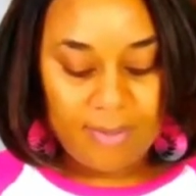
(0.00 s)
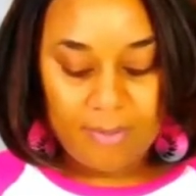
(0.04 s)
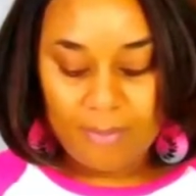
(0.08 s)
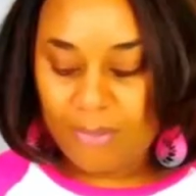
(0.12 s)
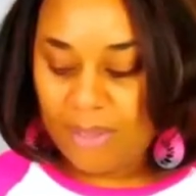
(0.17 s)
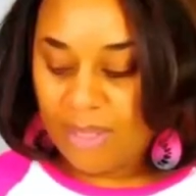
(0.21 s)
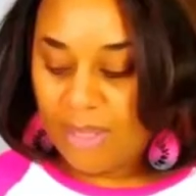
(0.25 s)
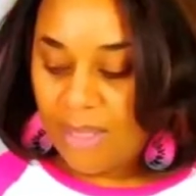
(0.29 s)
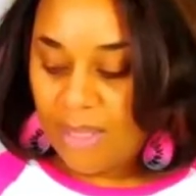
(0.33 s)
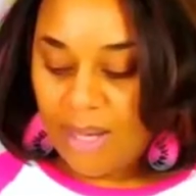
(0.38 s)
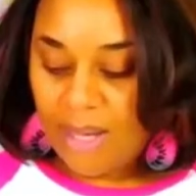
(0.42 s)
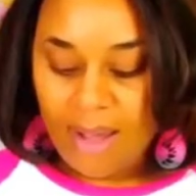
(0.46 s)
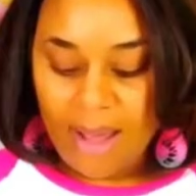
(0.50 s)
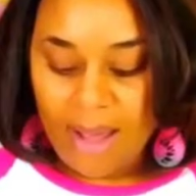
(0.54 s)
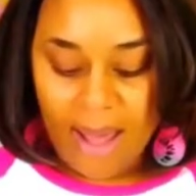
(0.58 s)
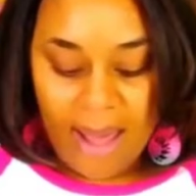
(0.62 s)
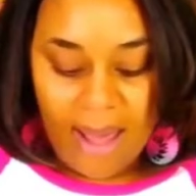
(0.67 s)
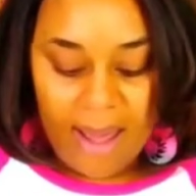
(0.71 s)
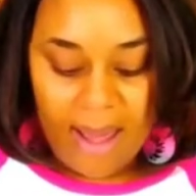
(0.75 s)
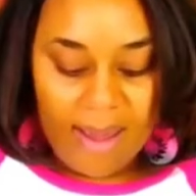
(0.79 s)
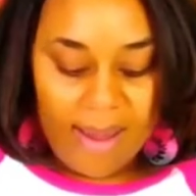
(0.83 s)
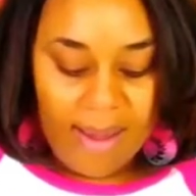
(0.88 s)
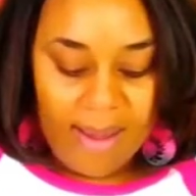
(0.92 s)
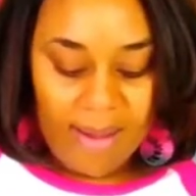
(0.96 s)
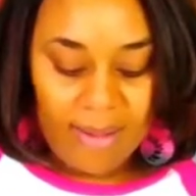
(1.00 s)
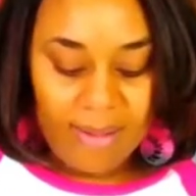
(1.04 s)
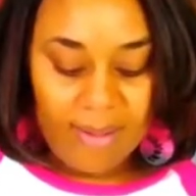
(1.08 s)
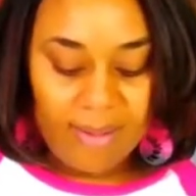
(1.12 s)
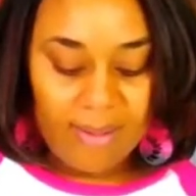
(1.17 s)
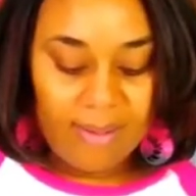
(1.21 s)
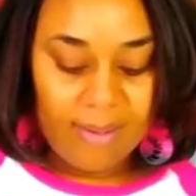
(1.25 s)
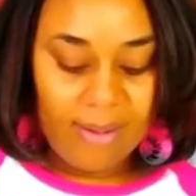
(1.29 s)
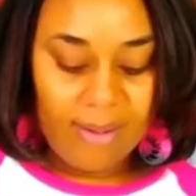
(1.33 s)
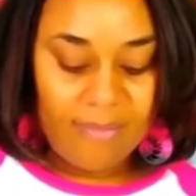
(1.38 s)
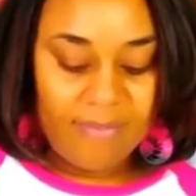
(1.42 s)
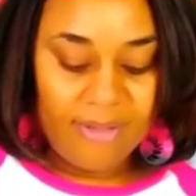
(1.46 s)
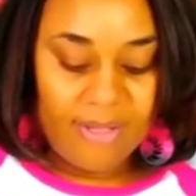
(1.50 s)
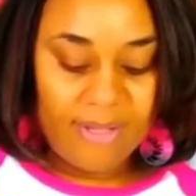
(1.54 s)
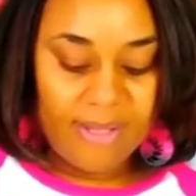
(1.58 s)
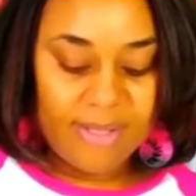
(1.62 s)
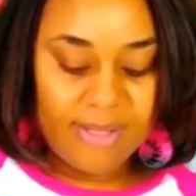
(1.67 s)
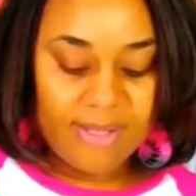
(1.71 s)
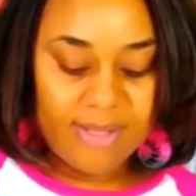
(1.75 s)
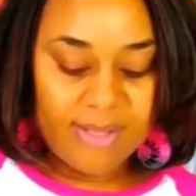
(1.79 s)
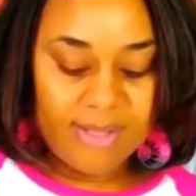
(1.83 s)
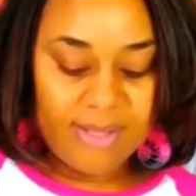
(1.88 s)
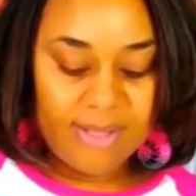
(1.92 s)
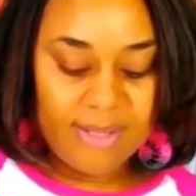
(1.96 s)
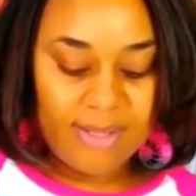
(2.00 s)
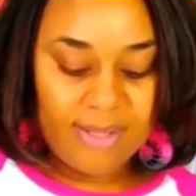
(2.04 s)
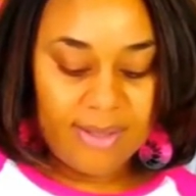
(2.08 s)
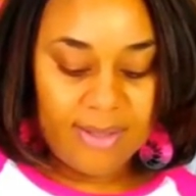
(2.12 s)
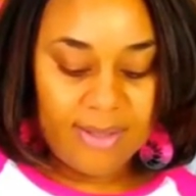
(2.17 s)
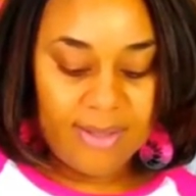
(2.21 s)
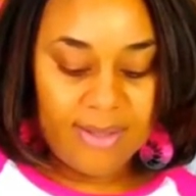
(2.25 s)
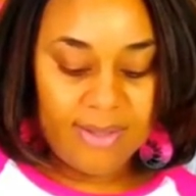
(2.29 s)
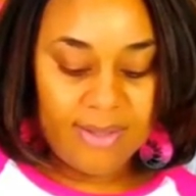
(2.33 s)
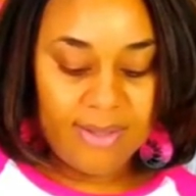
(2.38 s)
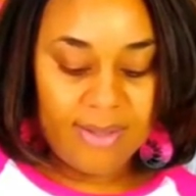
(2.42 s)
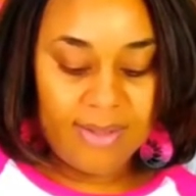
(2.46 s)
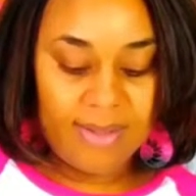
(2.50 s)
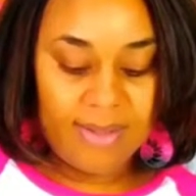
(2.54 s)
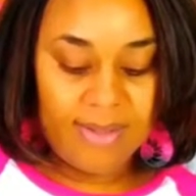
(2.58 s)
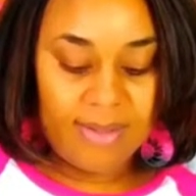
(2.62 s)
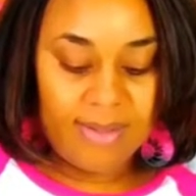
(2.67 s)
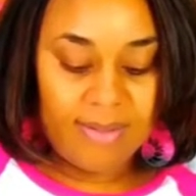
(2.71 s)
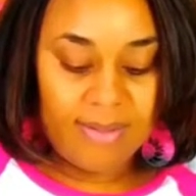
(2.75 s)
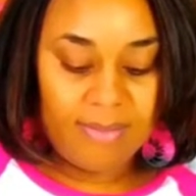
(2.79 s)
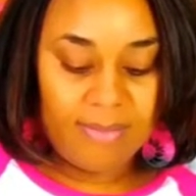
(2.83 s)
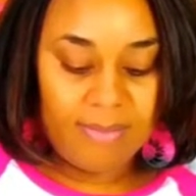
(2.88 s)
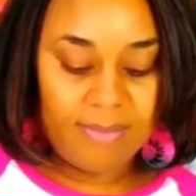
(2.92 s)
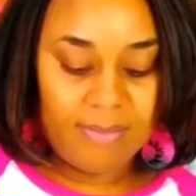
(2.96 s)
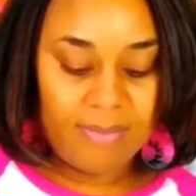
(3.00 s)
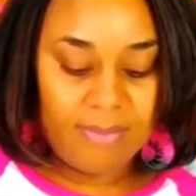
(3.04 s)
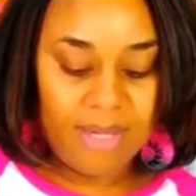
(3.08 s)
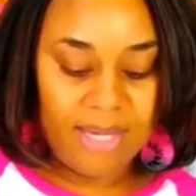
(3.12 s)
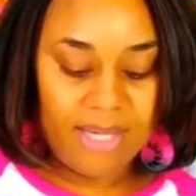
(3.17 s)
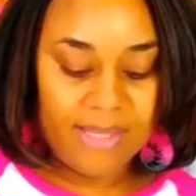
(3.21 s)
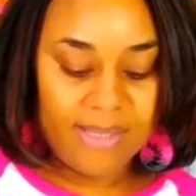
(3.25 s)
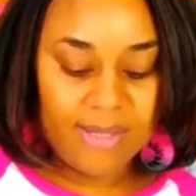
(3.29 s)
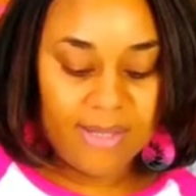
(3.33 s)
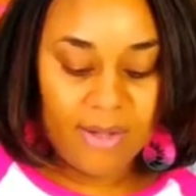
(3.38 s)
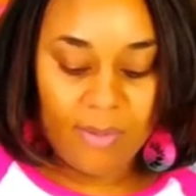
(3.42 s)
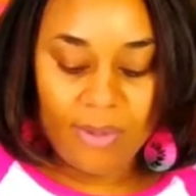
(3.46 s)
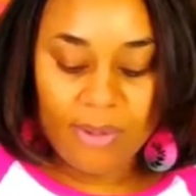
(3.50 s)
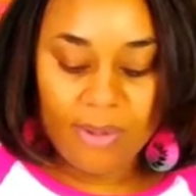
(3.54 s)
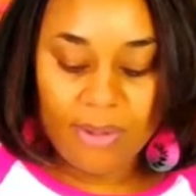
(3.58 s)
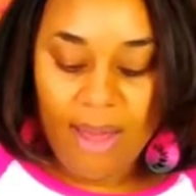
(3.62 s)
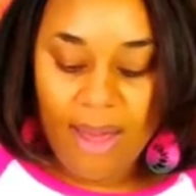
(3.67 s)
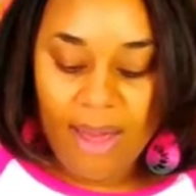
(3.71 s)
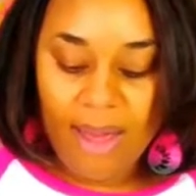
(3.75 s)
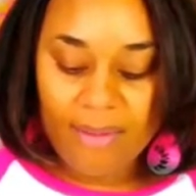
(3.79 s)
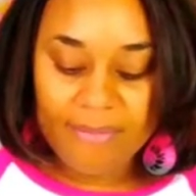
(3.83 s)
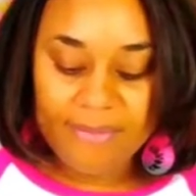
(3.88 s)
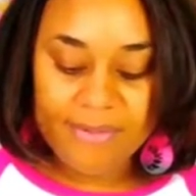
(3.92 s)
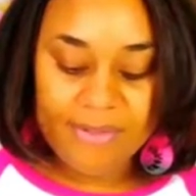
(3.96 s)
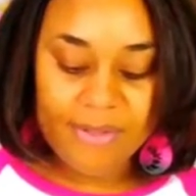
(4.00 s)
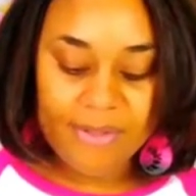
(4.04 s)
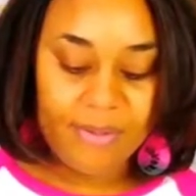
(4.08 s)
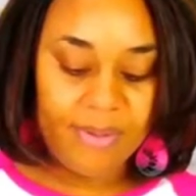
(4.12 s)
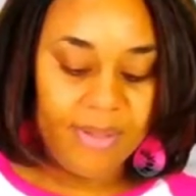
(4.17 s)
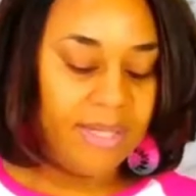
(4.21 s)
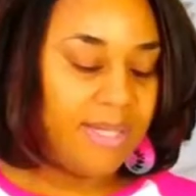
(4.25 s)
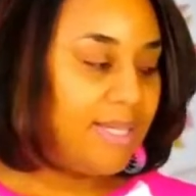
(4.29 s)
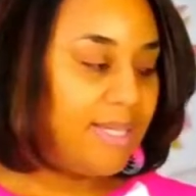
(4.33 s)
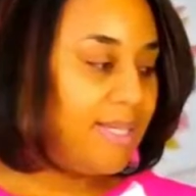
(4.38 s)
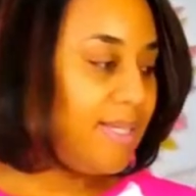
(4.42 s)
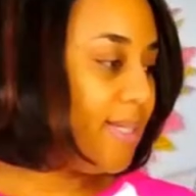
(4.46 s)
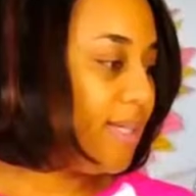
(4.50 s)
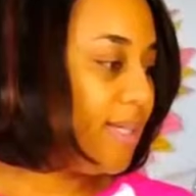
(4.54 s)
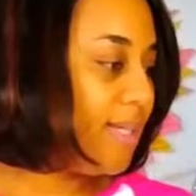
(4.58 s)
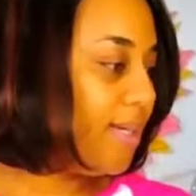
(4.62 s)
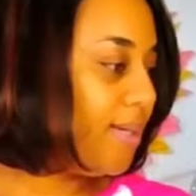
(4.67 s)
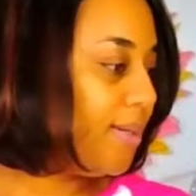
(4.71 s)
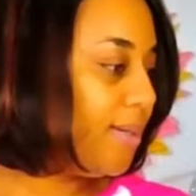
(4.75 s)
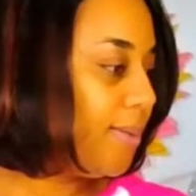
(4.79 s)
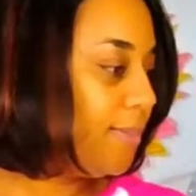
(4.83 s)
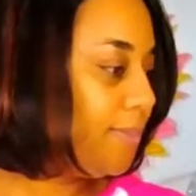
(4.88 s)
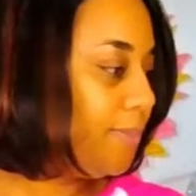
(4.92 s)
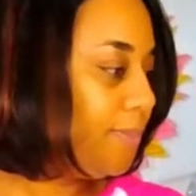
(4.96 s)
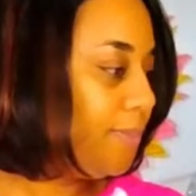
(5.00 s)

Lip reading: But yeah, I love it. Makes going live so easy.